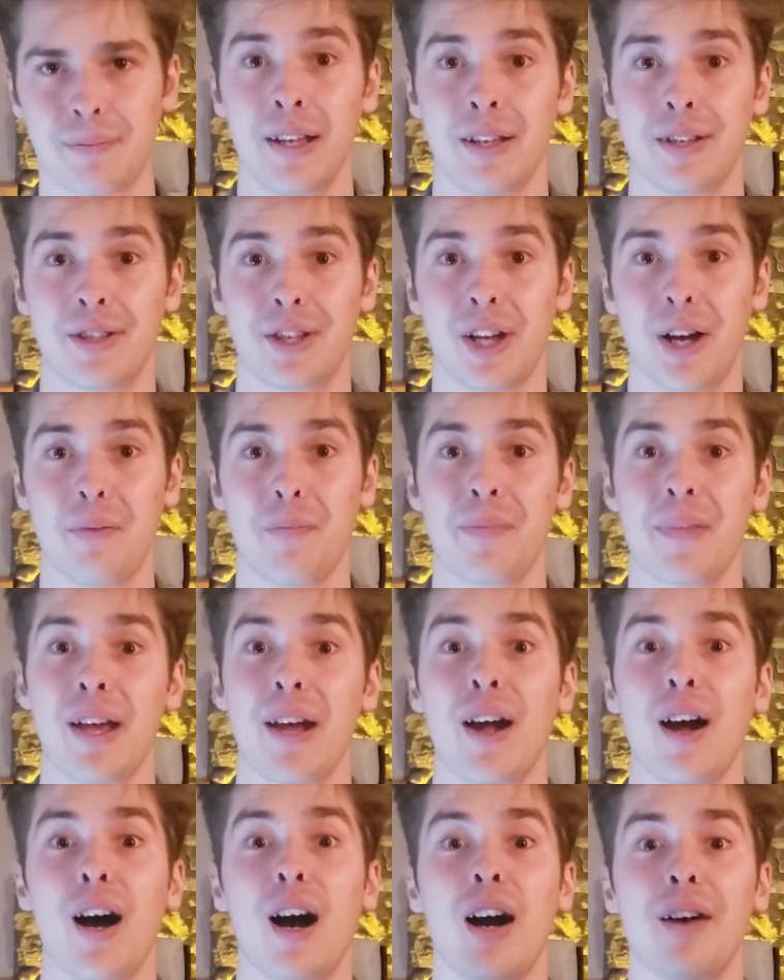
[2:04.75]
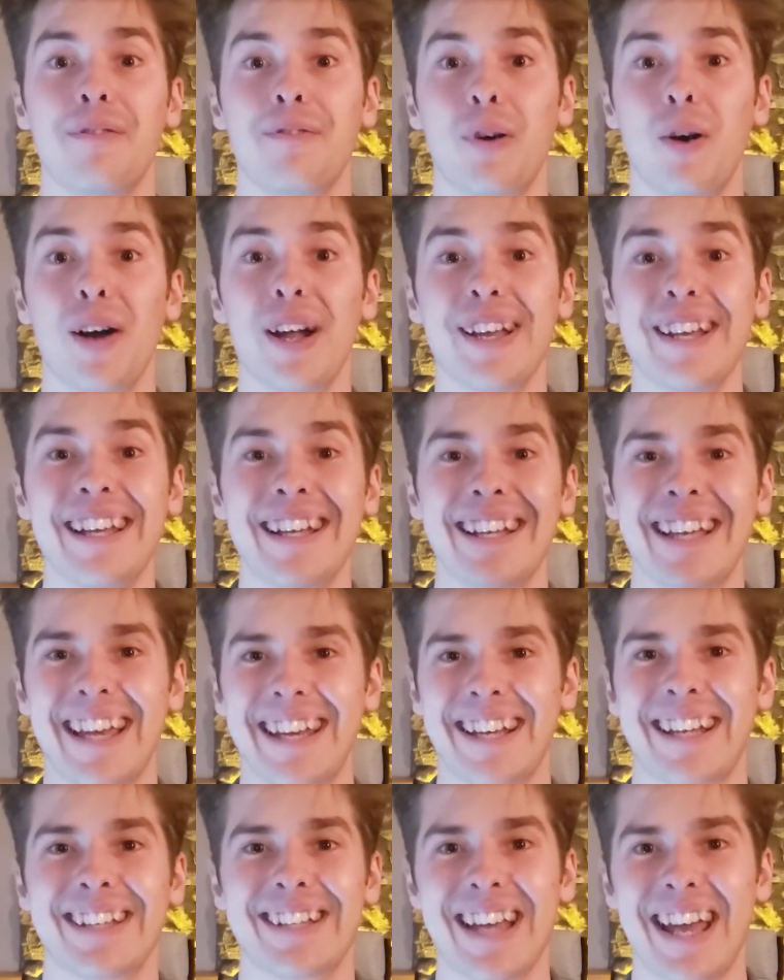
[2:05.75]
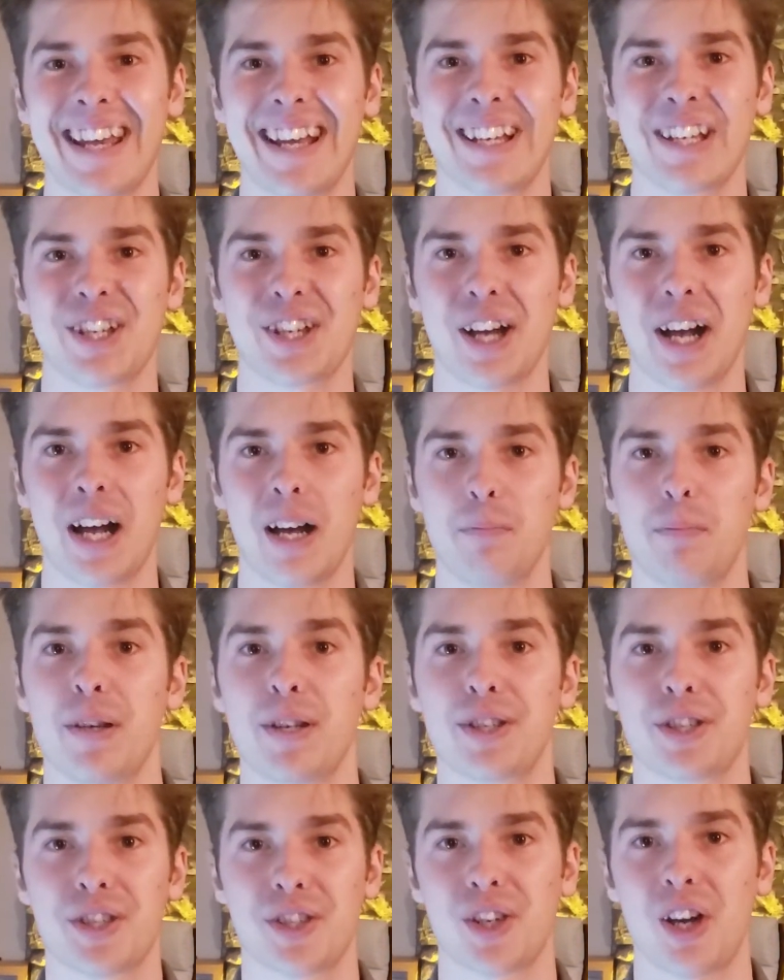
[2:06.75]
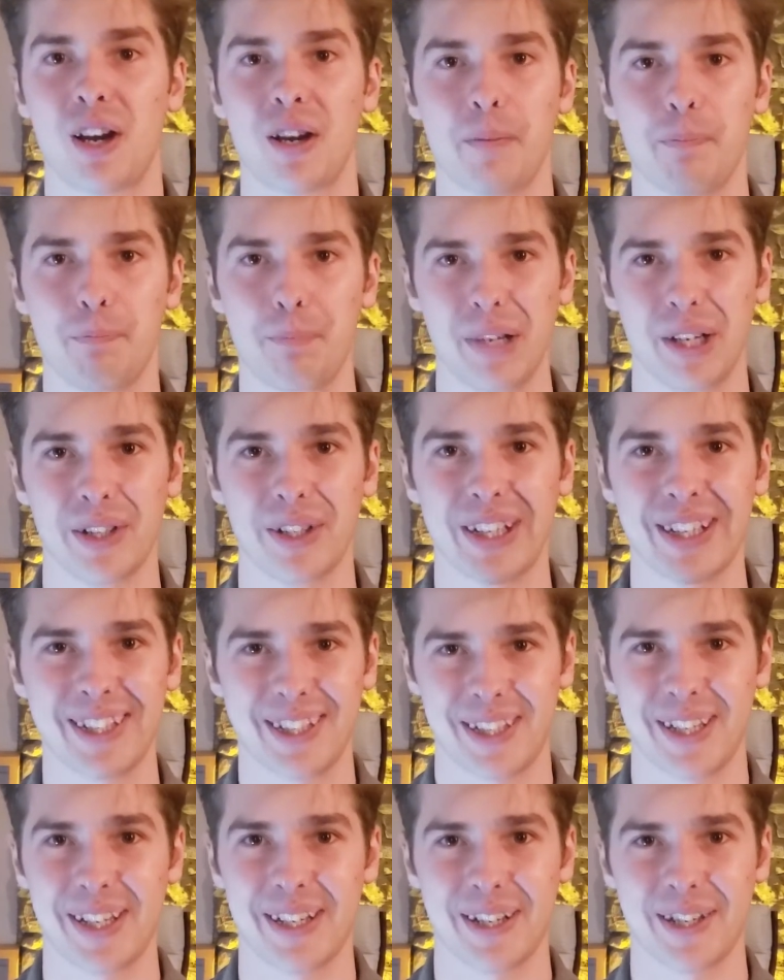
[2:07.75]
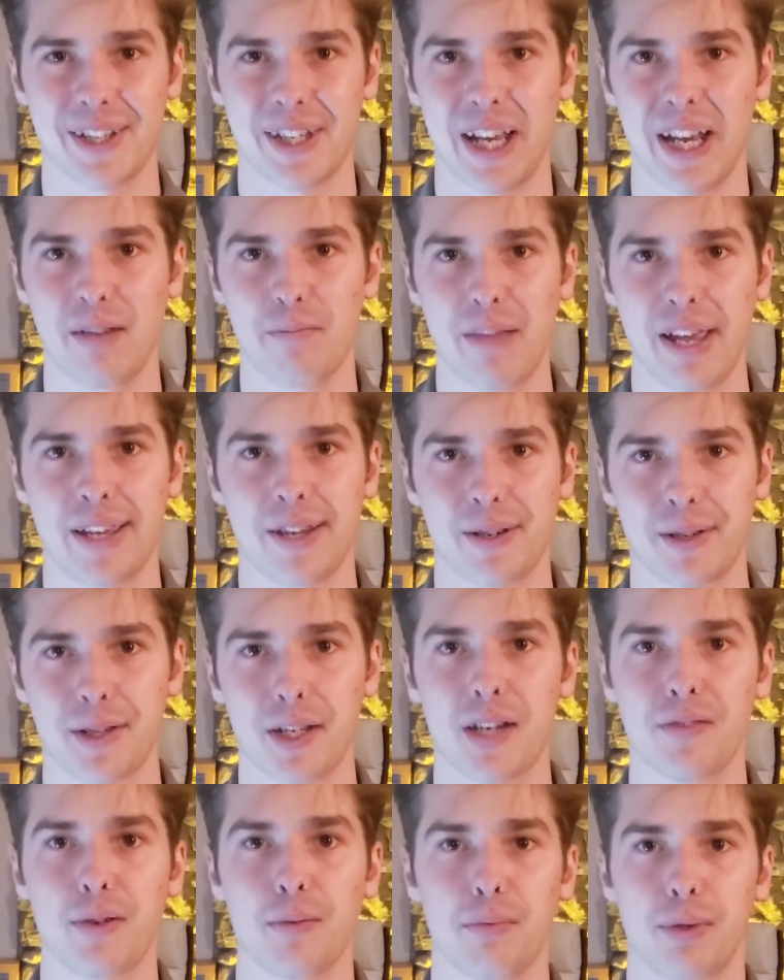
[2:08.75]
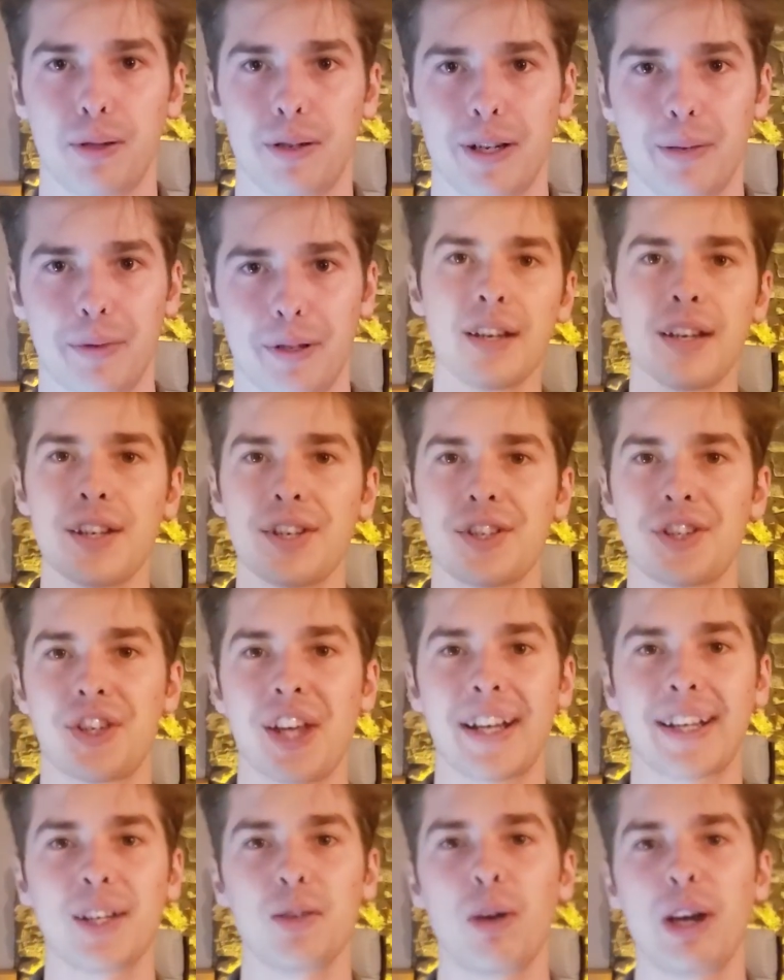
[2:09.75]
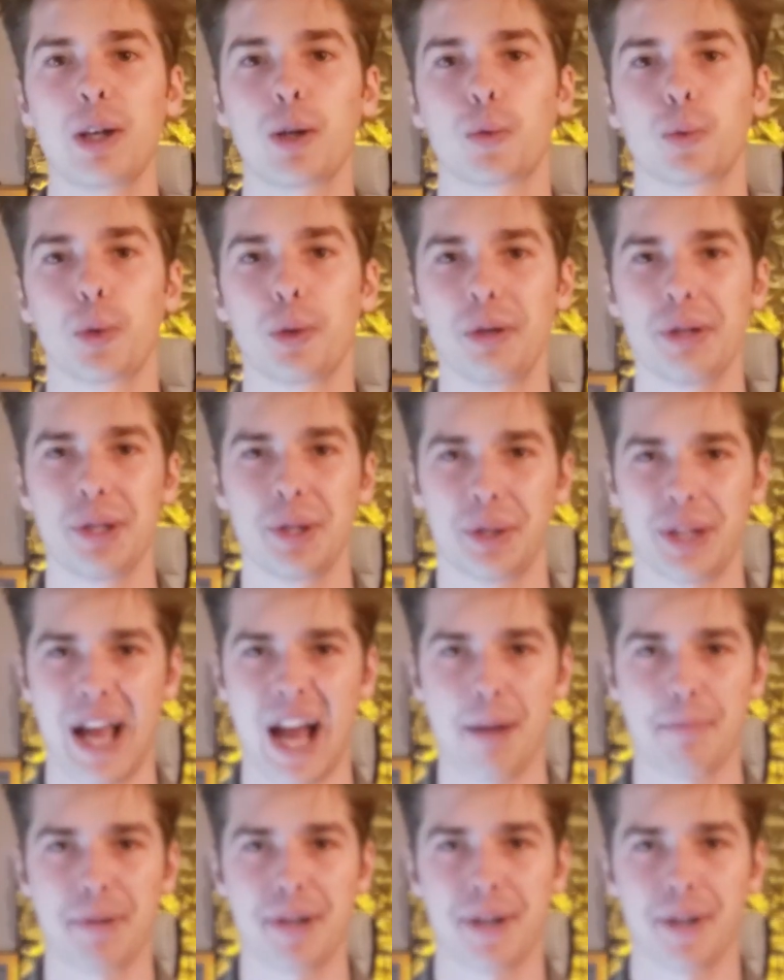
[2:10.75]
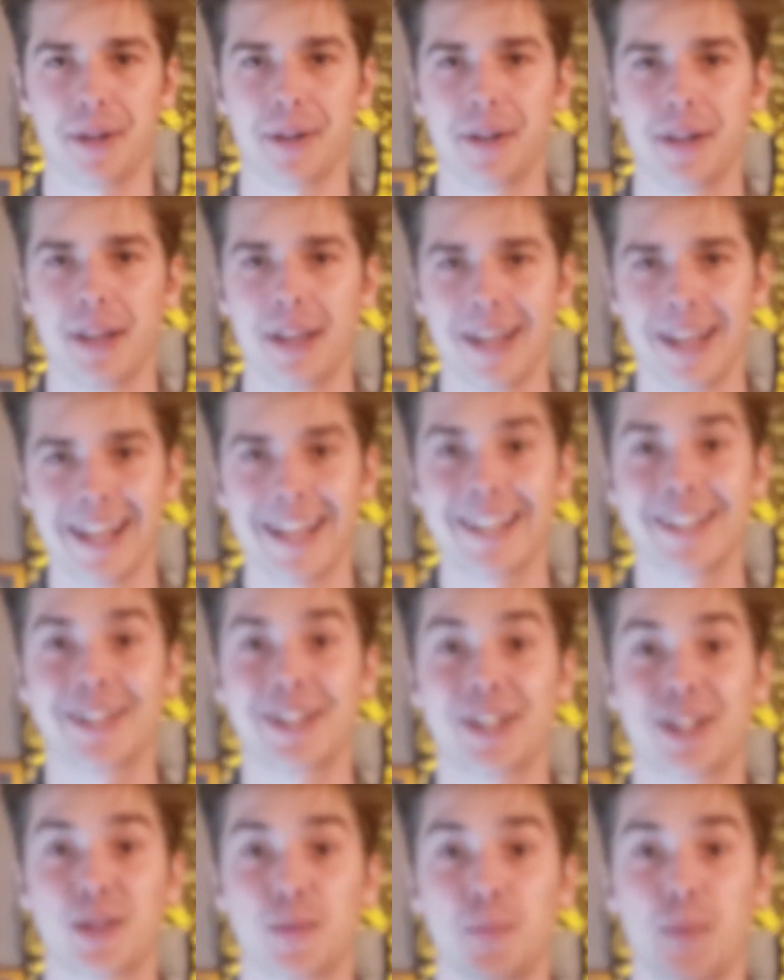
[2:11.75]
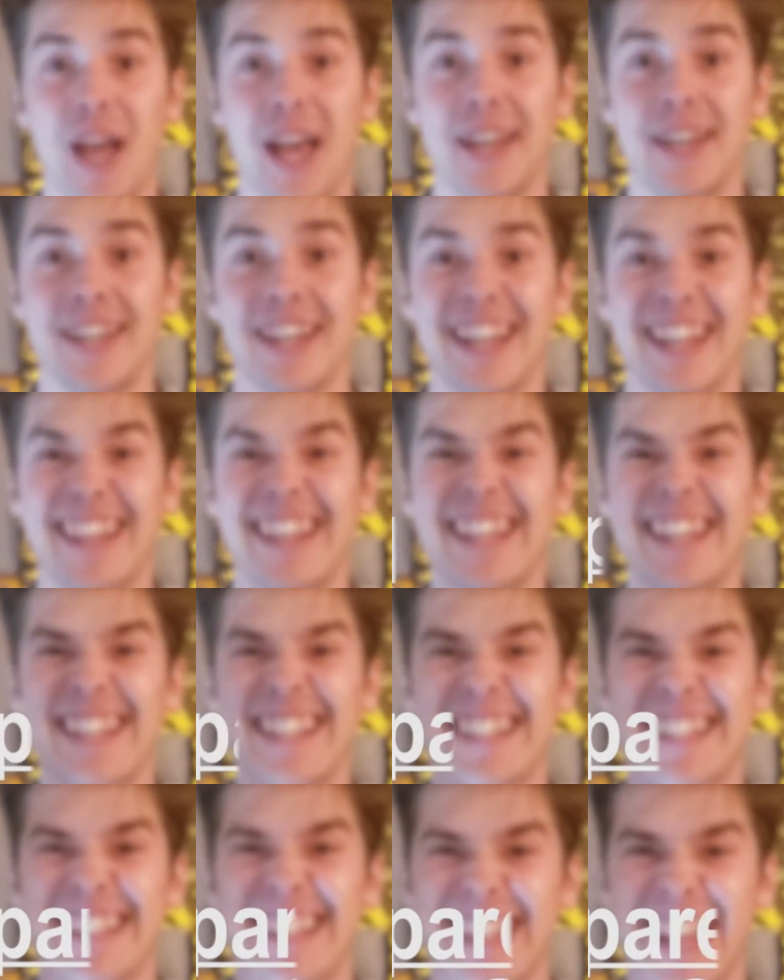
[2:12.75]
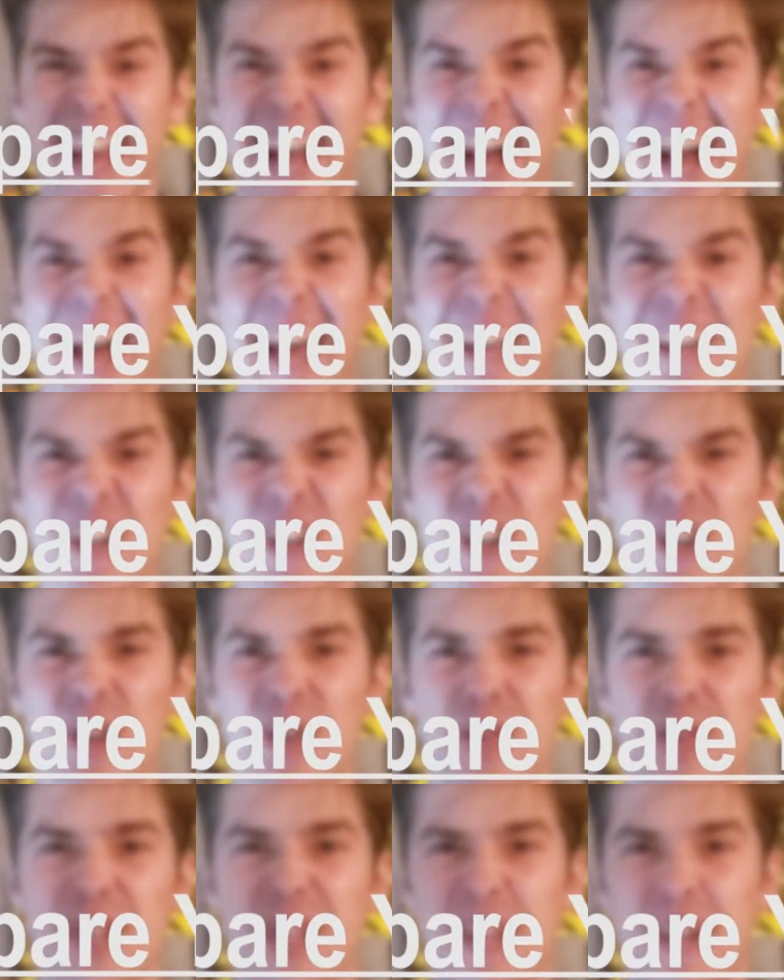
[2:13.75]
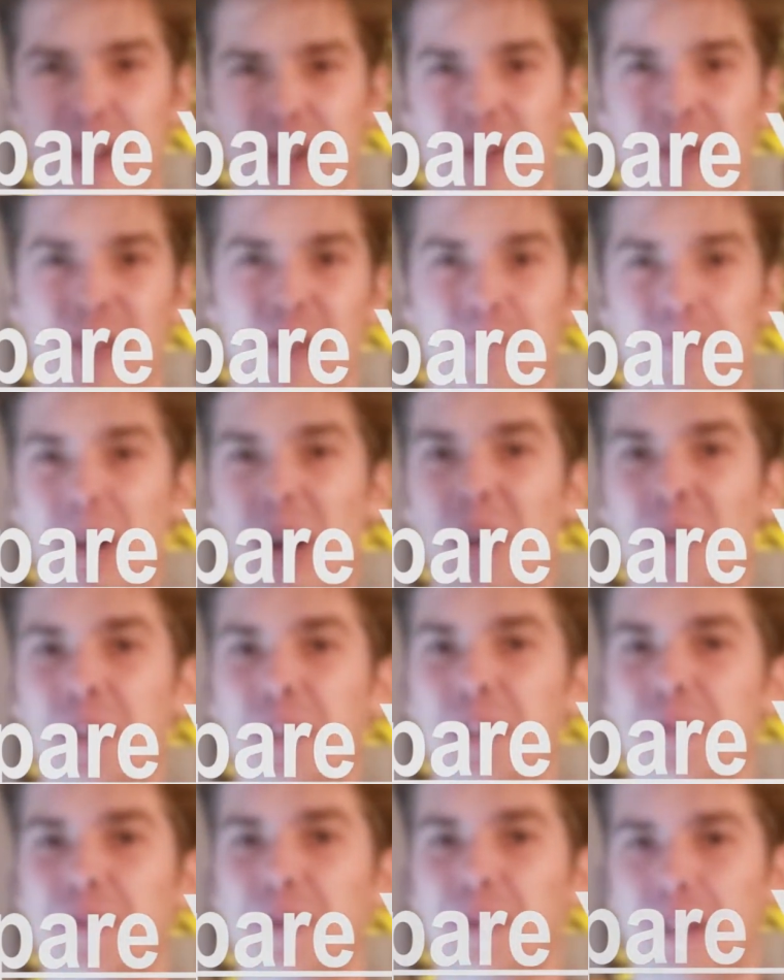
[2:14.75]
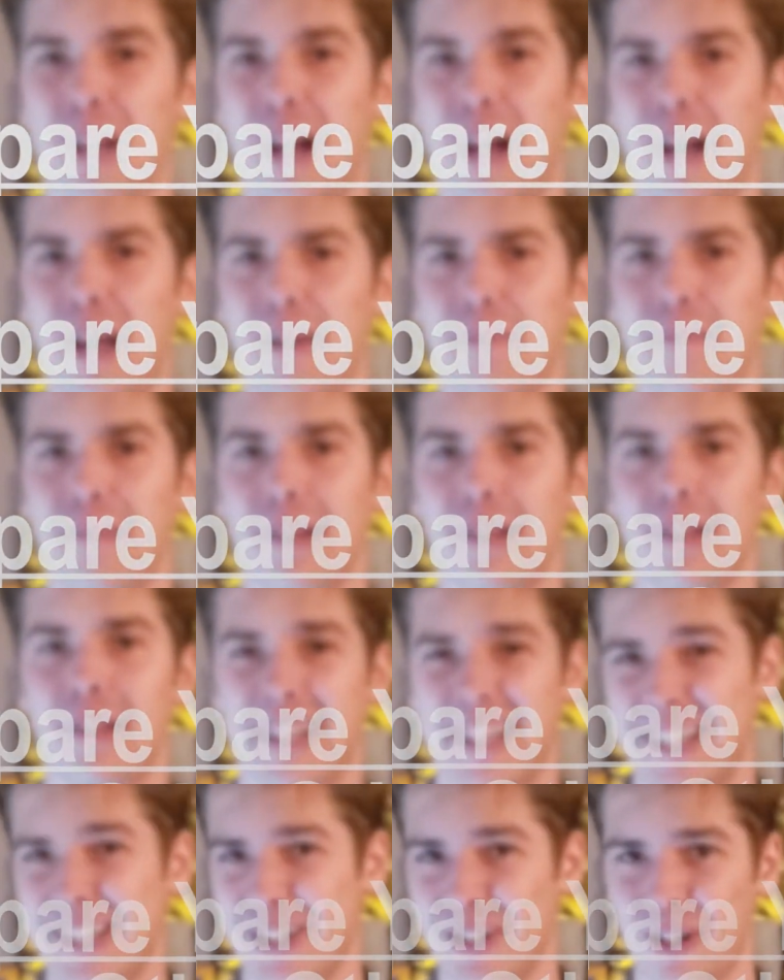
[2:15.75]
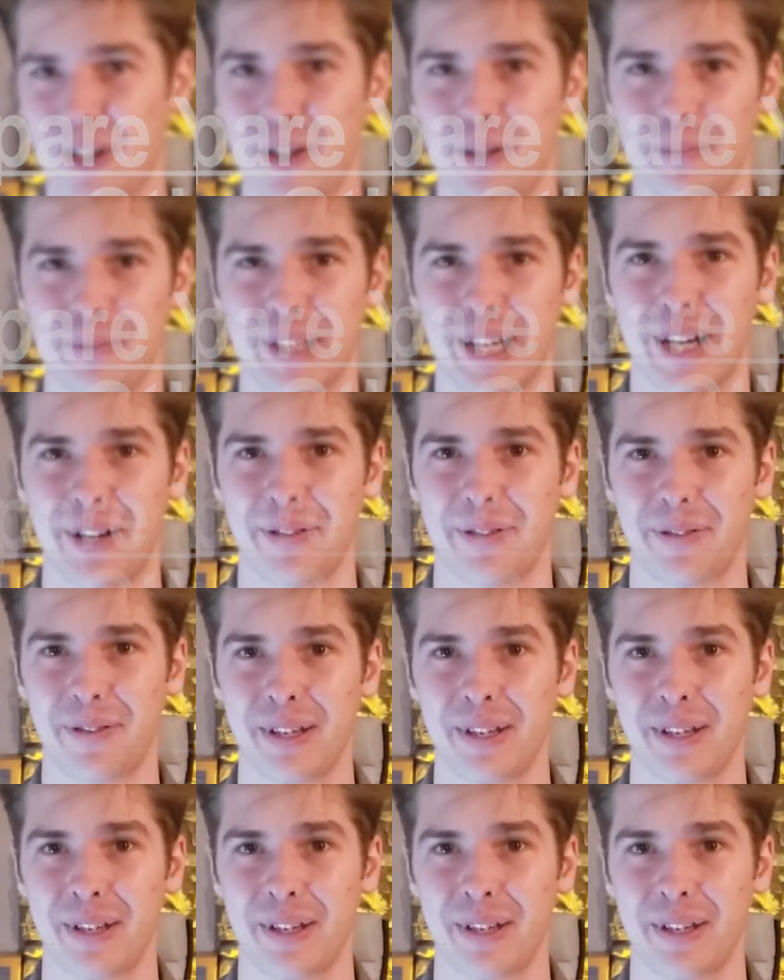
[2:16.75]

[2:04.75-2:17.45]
So avoid getting a dead-end job, start building skills, and make yourself employable. Second way to ruin your gap year is to spend the entire year, the bulk of your time, in your hometown.